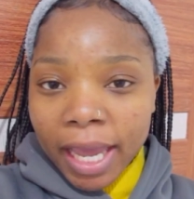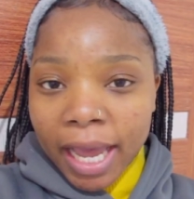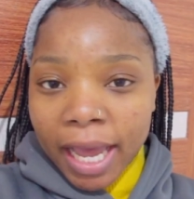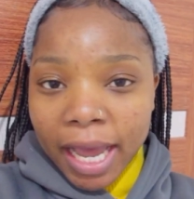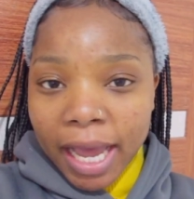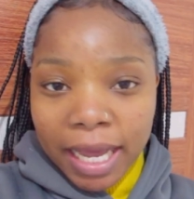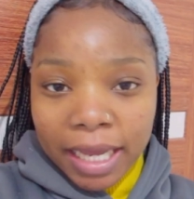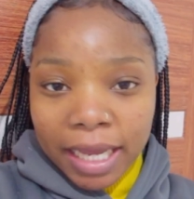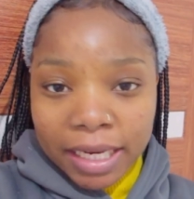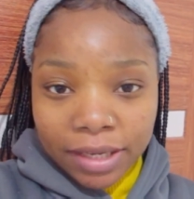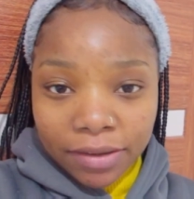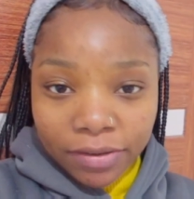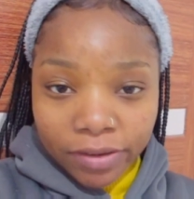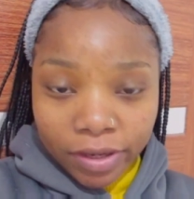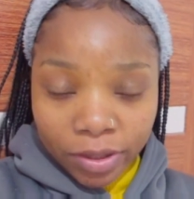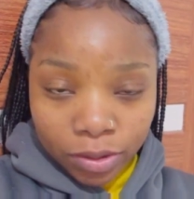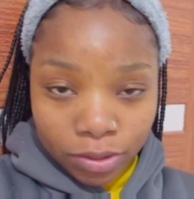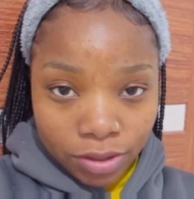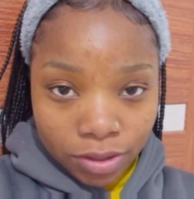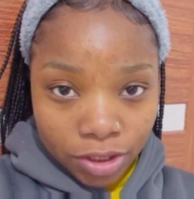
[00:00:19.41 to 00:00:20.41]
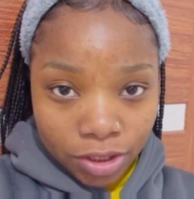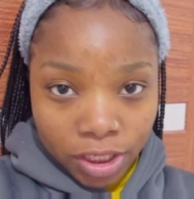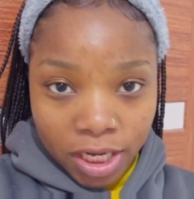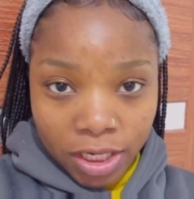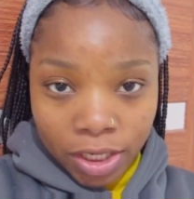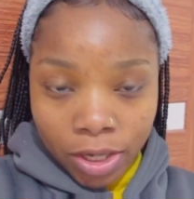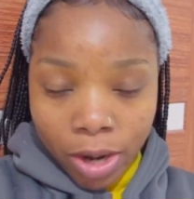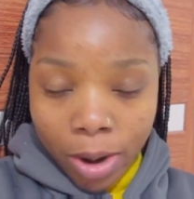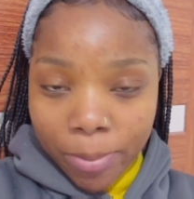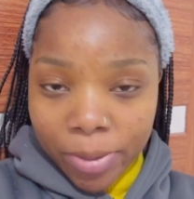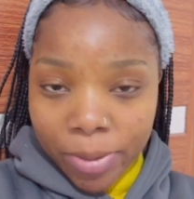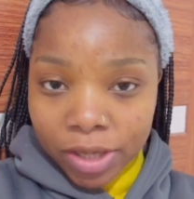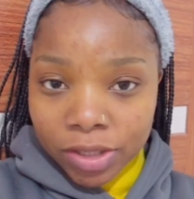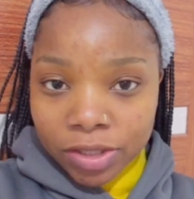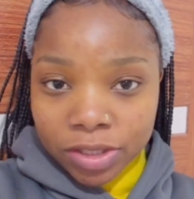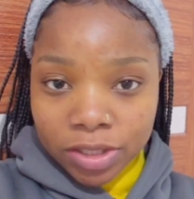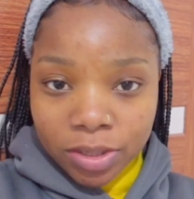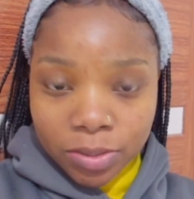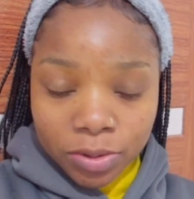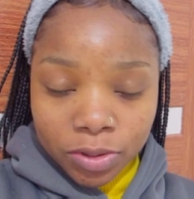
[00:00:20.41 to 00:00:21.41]
uh, if you're new to the channel make sure
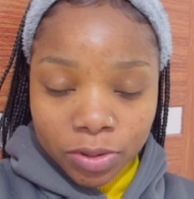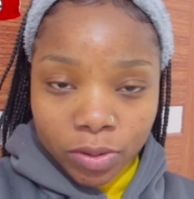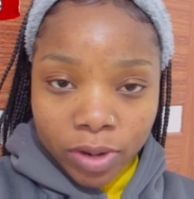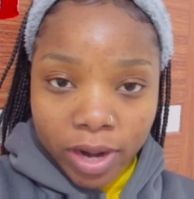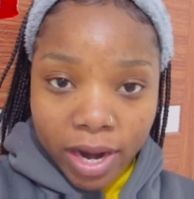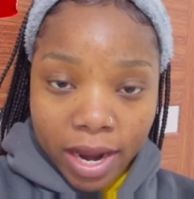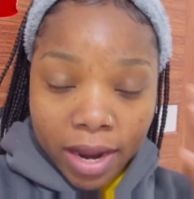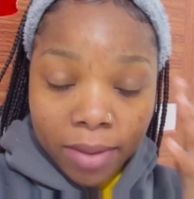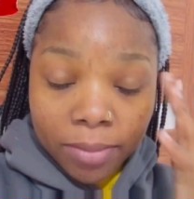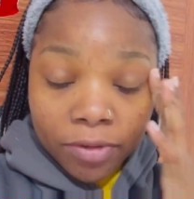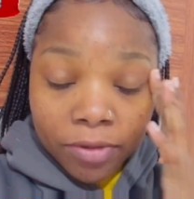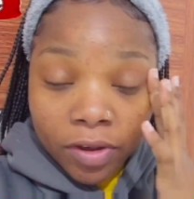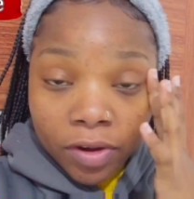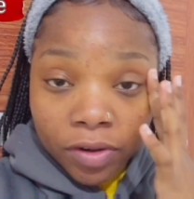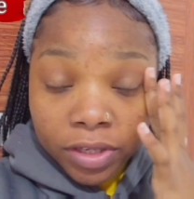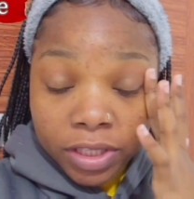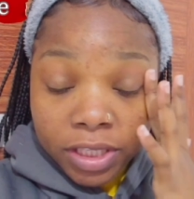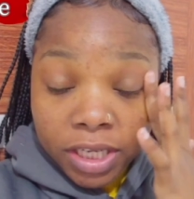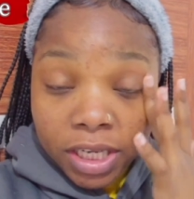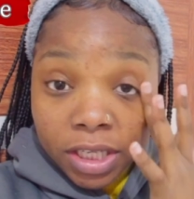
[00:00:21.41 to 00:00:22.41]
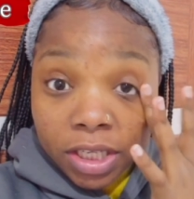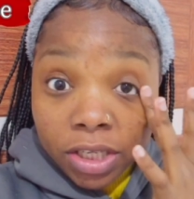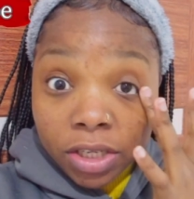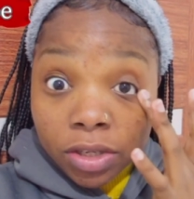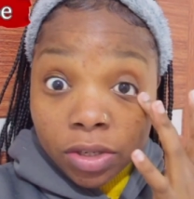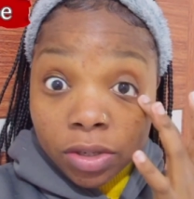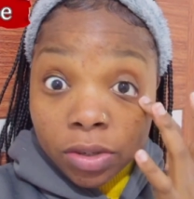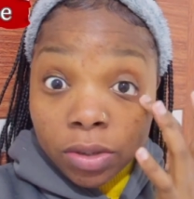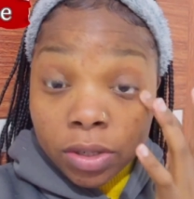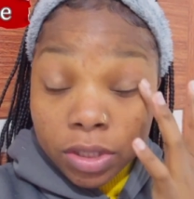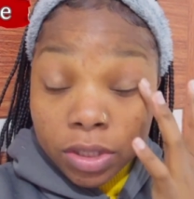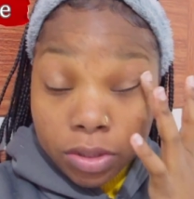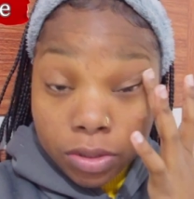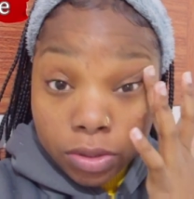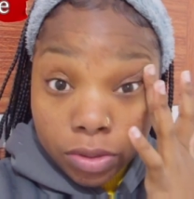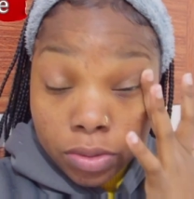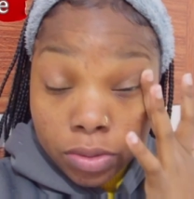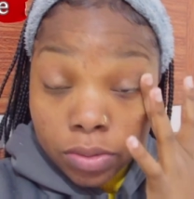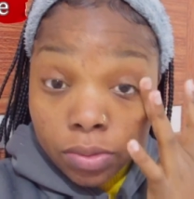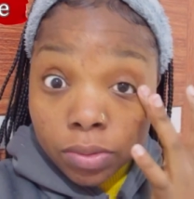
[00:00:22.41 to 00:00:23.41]
subscribe if you're returning you know what to
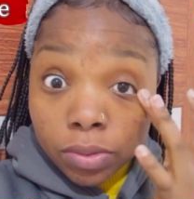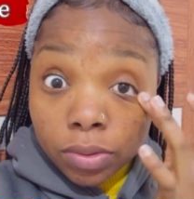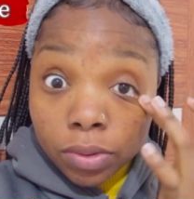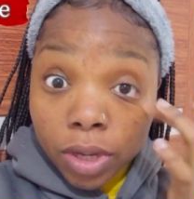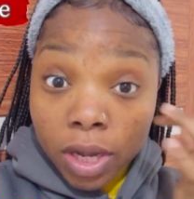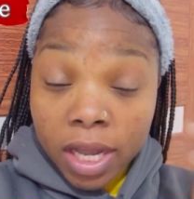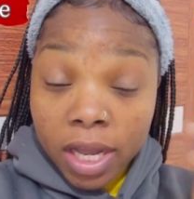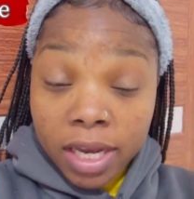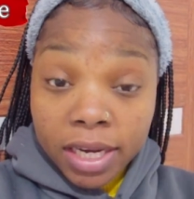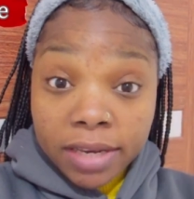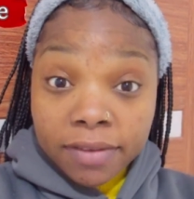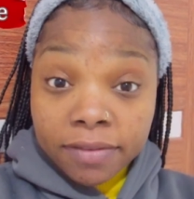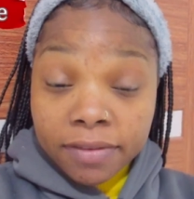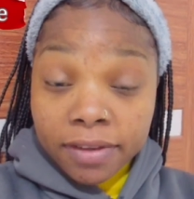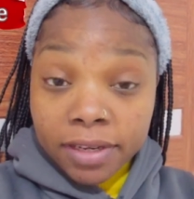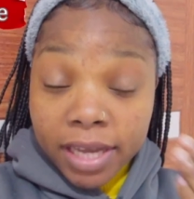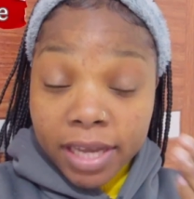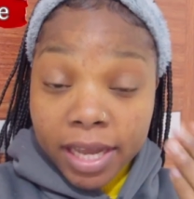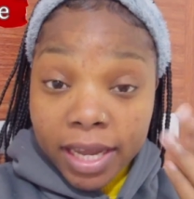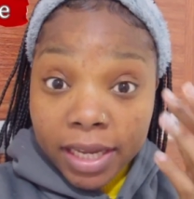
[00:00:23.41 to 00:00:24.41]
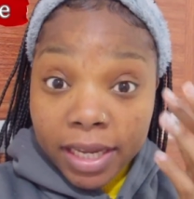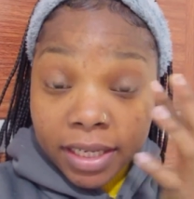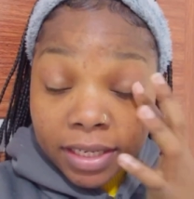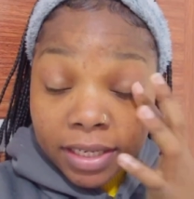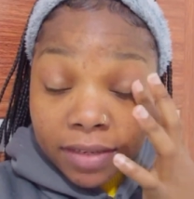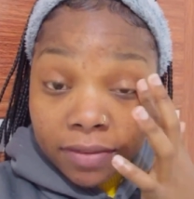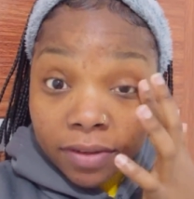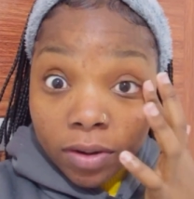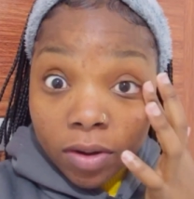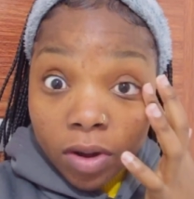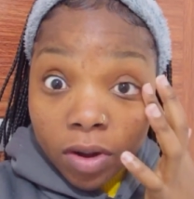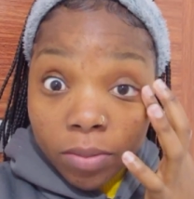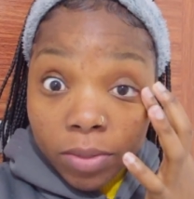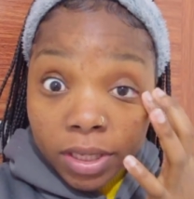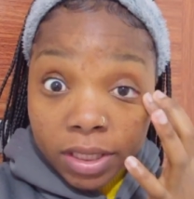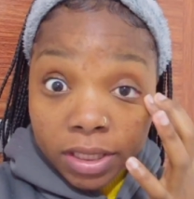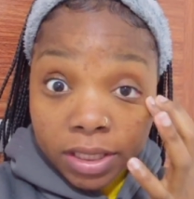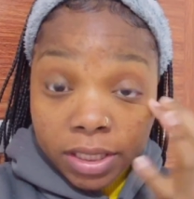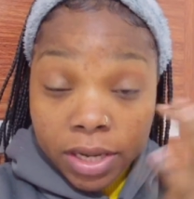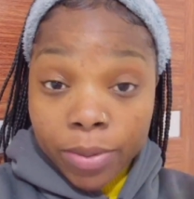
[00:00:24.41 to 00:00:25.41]
do leave a like leave a
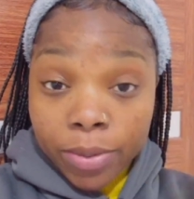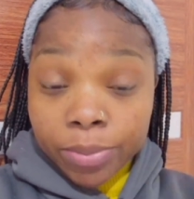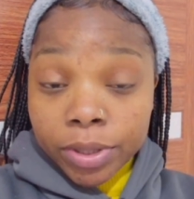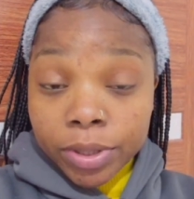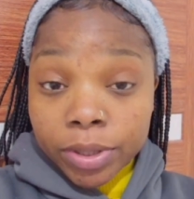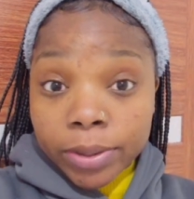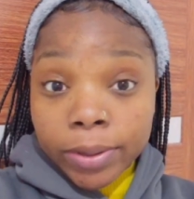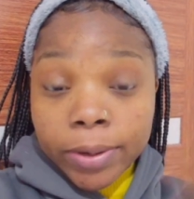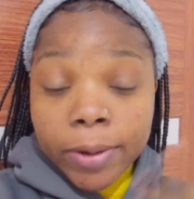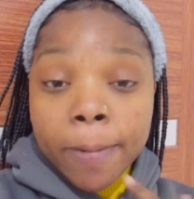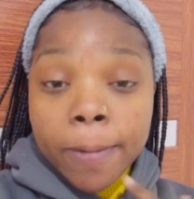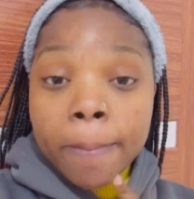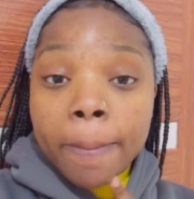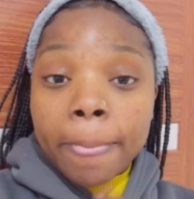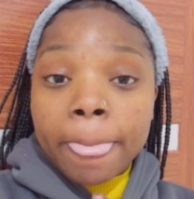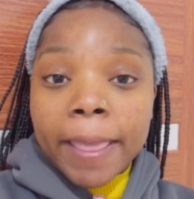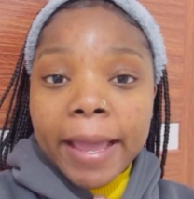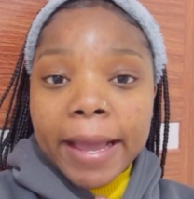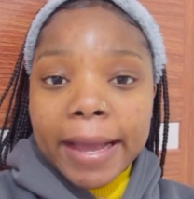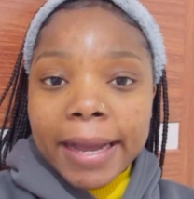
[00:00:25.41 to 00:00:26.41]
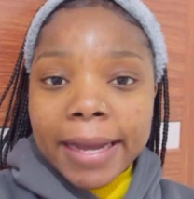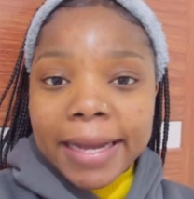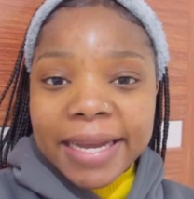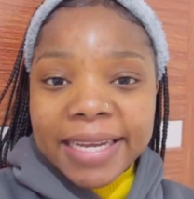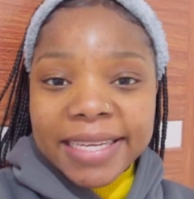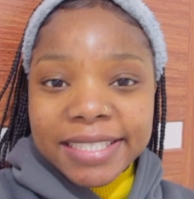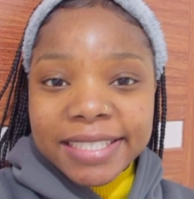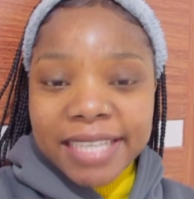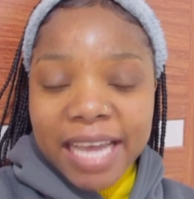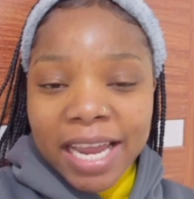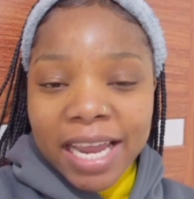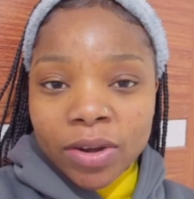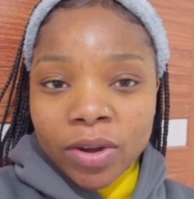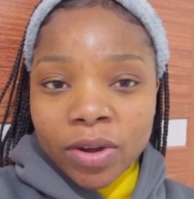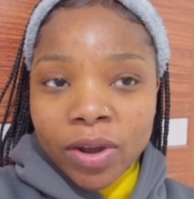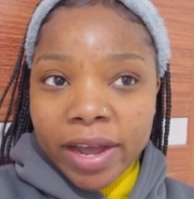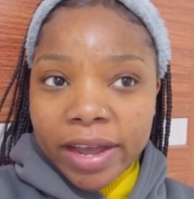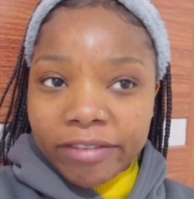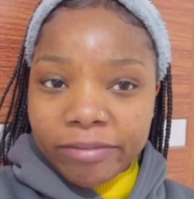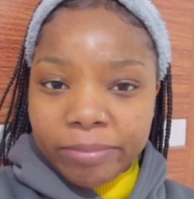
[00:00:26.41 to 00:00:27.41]
comment down below and i know
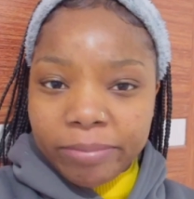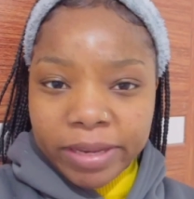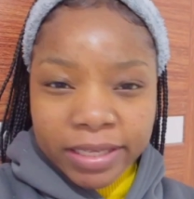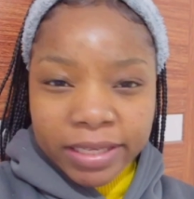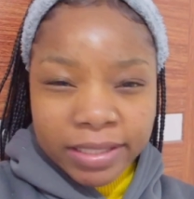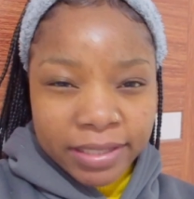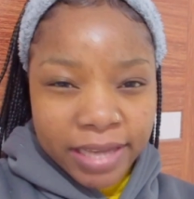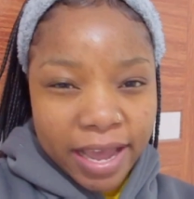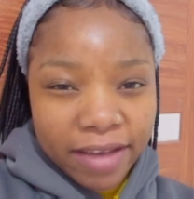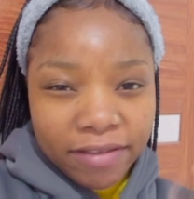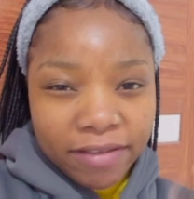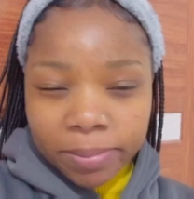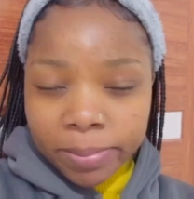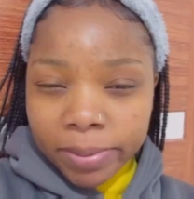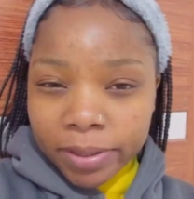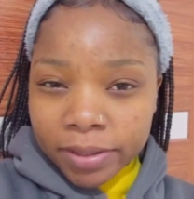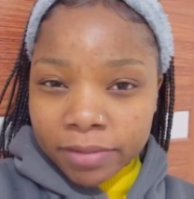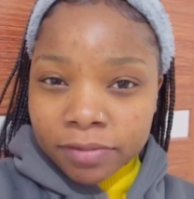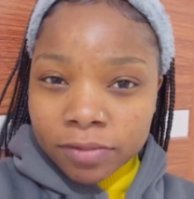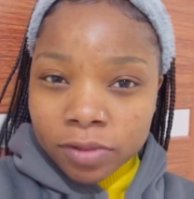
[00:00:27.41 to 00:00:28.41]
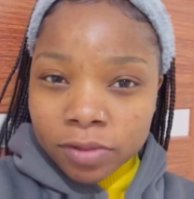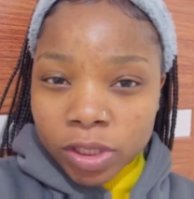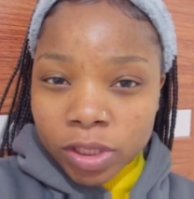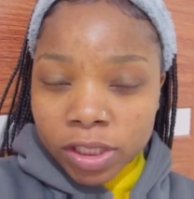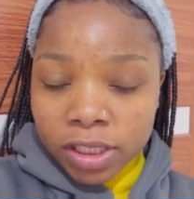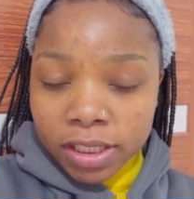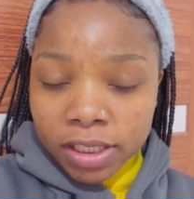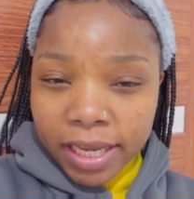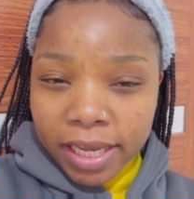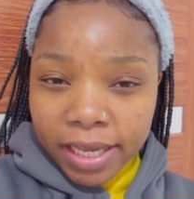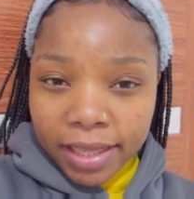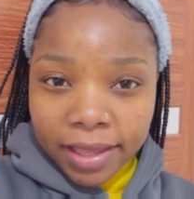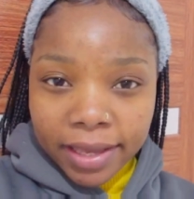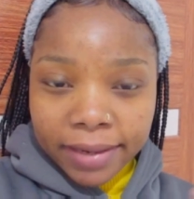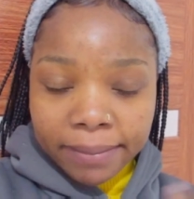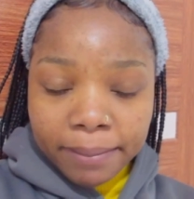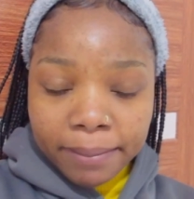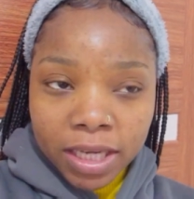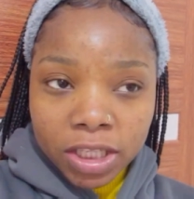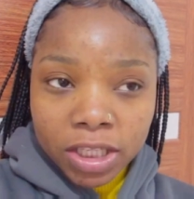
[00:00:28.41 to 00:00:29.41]
i've been i haven't been vlogging like
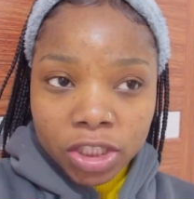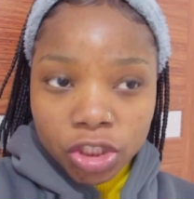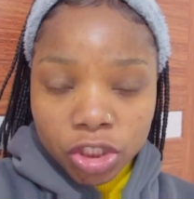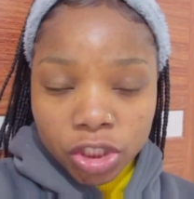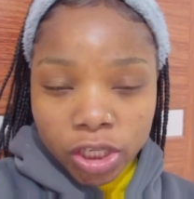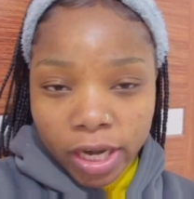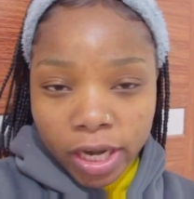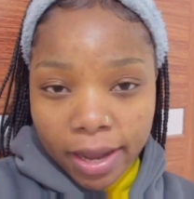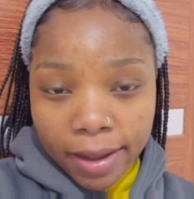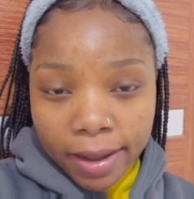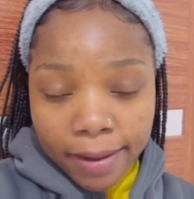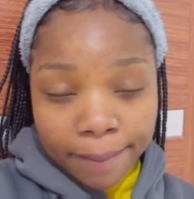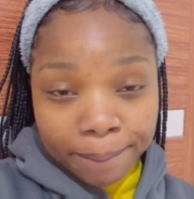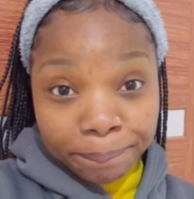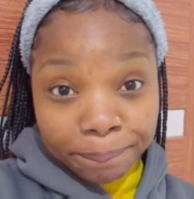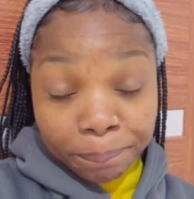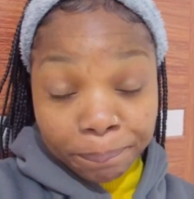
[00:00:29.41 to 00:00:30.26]
that much um